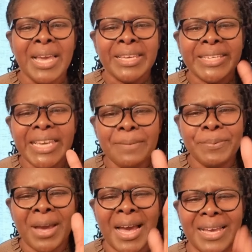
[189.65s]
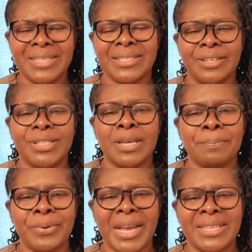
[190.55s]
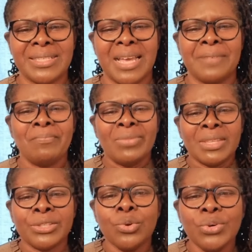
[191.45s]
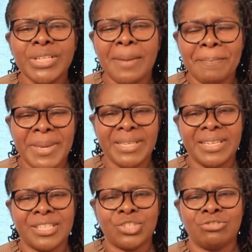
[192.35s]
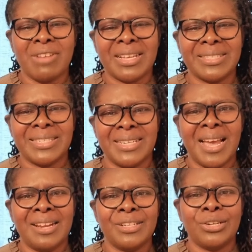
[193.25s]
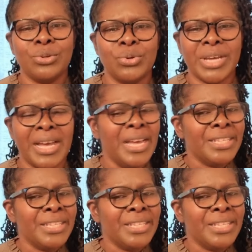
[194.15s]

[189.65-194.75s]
Keep your eyes on the prize. Do not be distracted. Hallelujah.